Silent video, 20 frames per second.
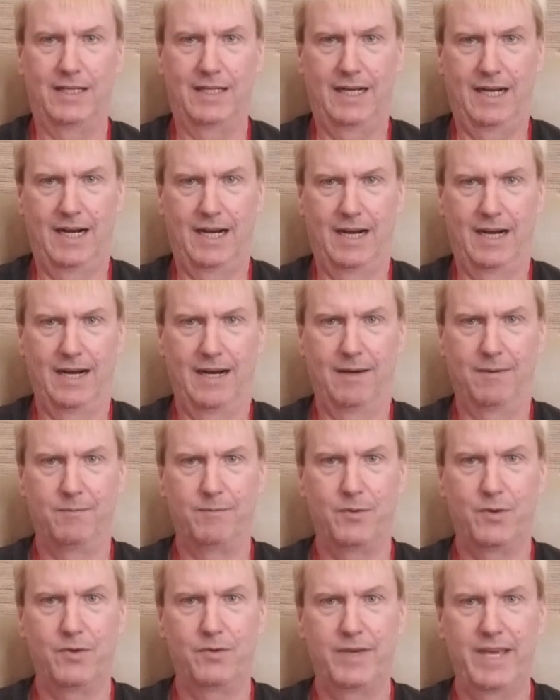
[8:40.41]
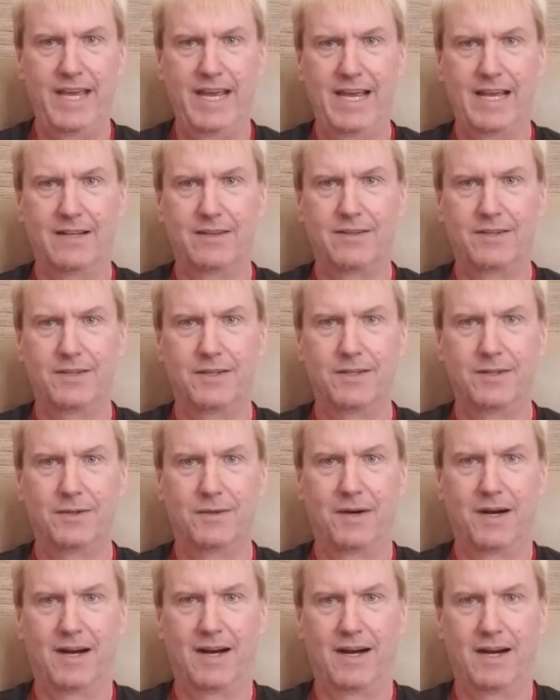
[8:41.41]
You can't do
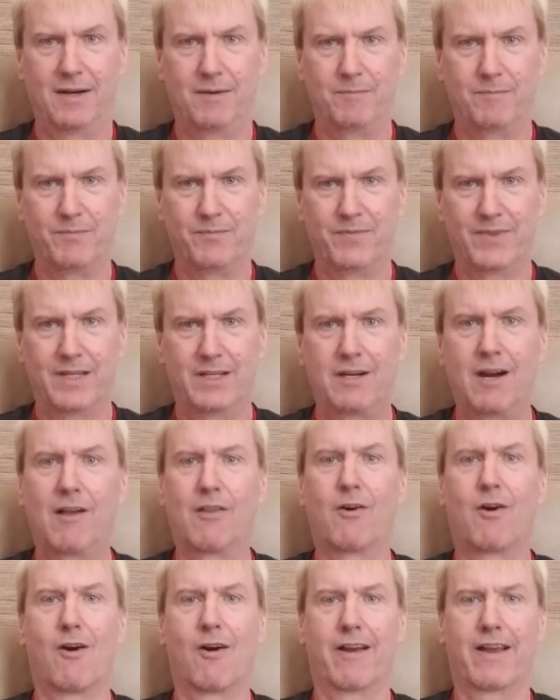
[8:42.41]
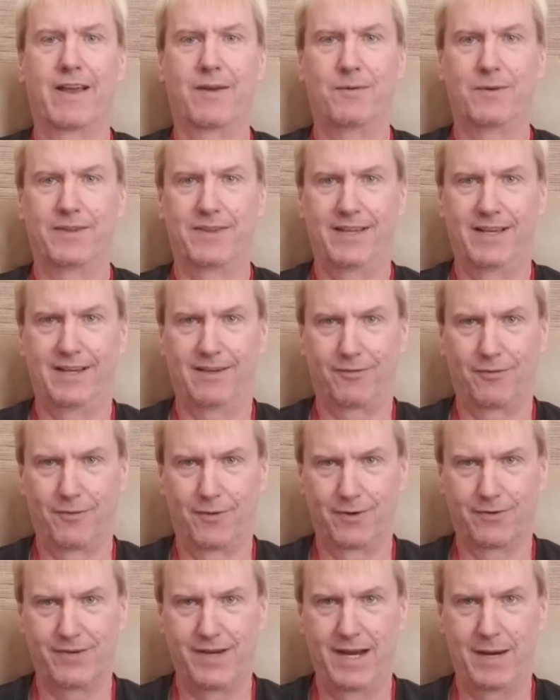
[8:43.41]
color organ with this, for
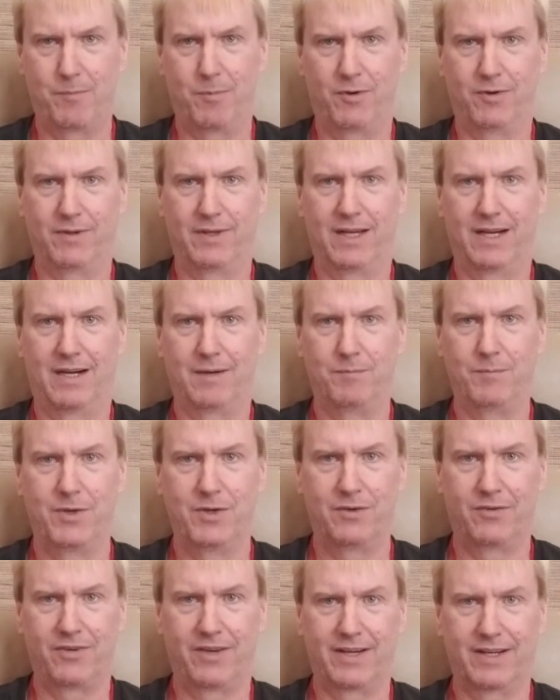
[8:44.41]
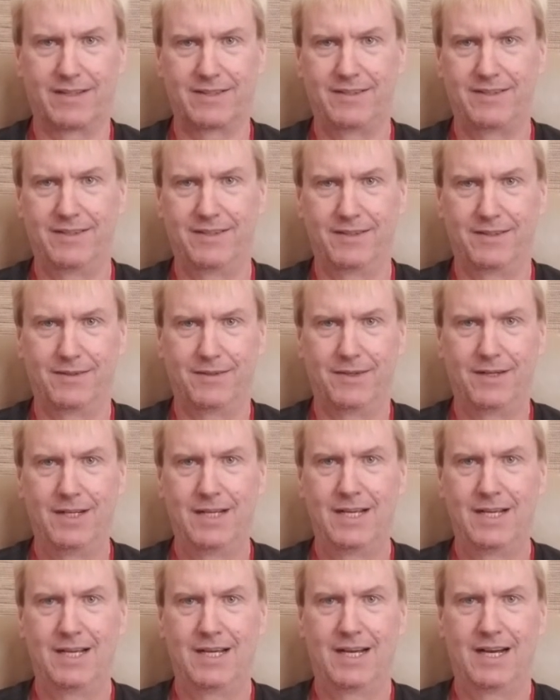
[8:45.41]
example, music to
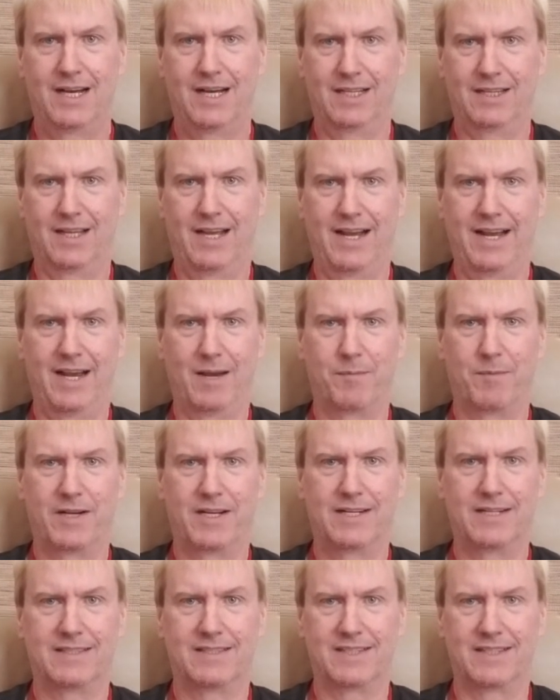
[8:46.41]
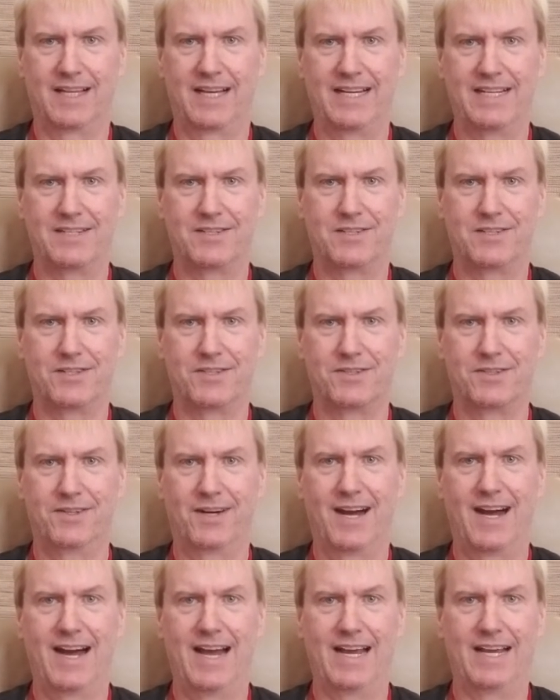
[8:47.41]
lighting, because the latency is too
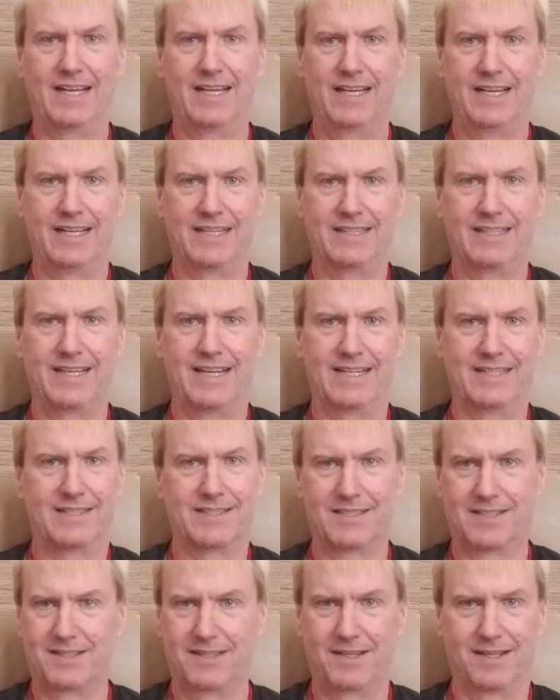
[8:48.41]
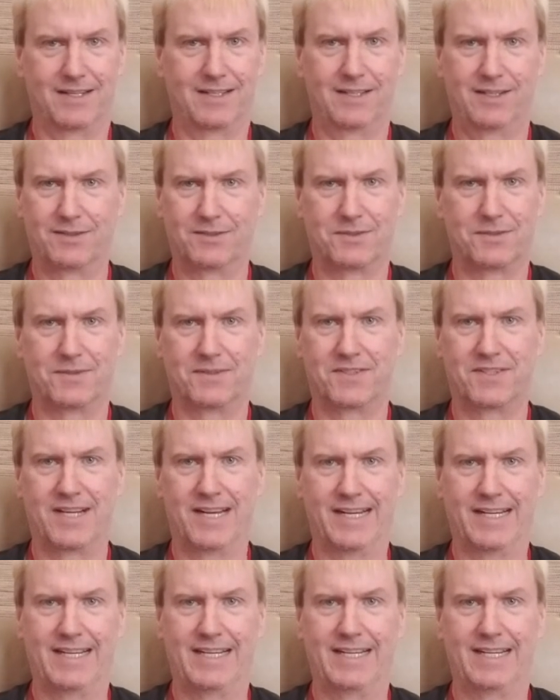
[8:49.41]
high. It takes close to a
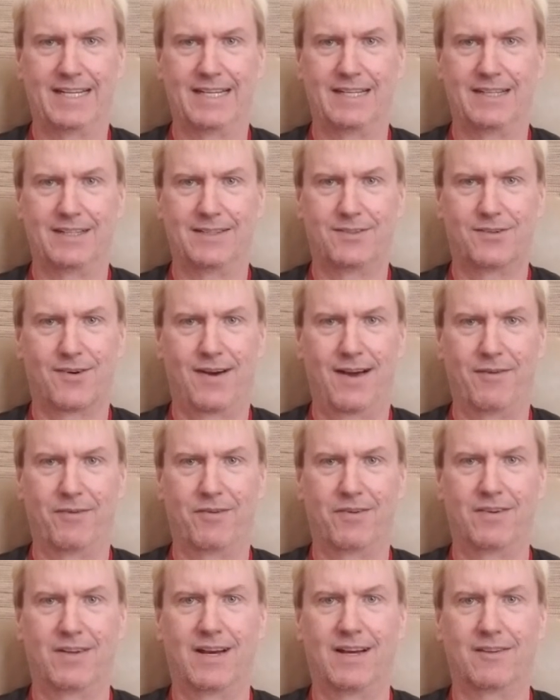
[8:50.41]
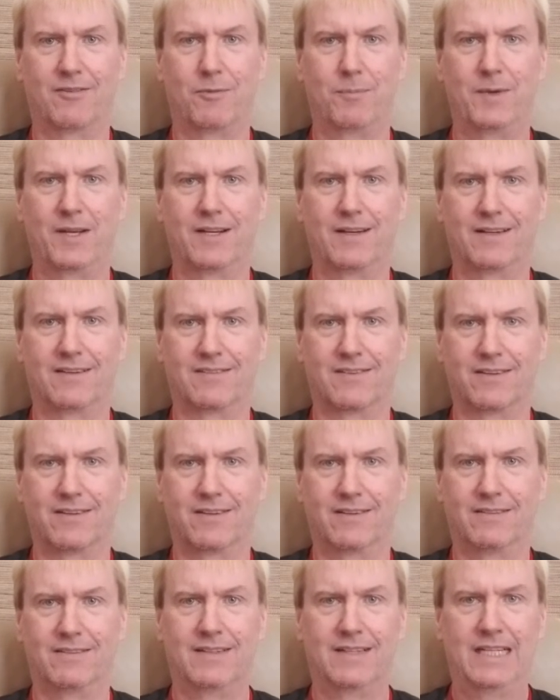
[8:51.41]
second and it drives you nuts because of
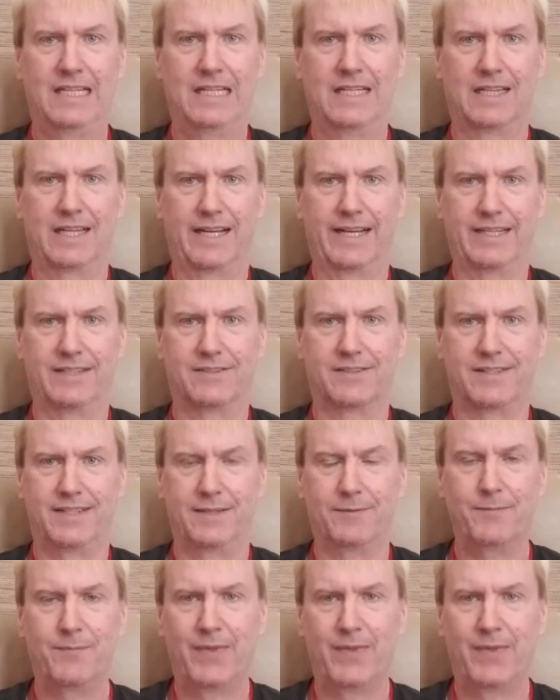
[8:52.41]
the latency.